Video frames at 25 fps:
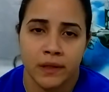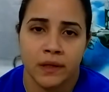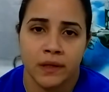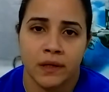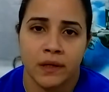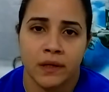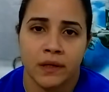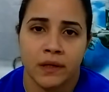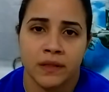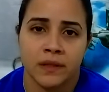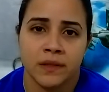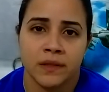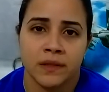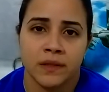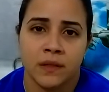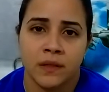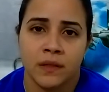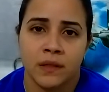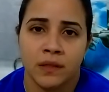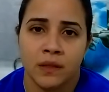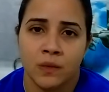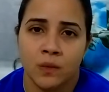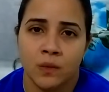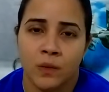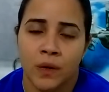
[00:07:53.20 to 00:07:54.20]
Because
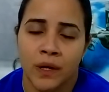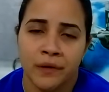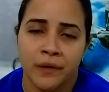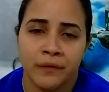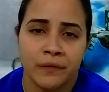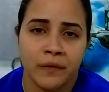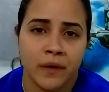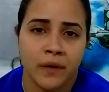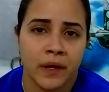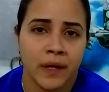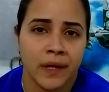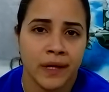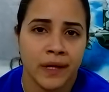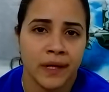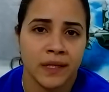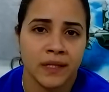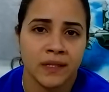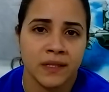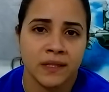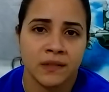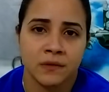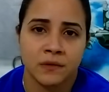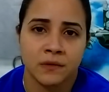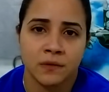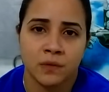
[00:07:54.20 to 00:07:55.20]
the white
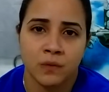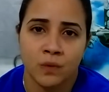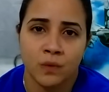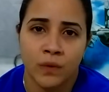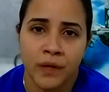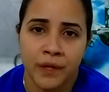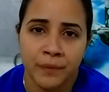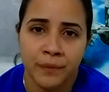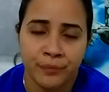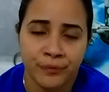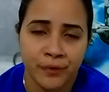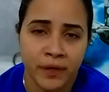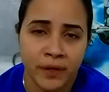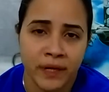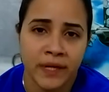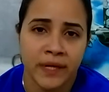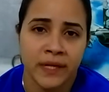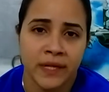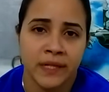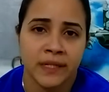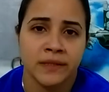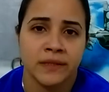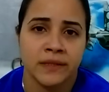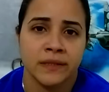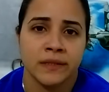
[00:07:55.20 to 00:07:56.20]
rice, white
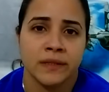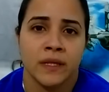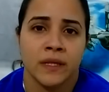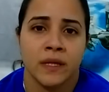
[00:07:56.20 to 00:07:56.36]
bread,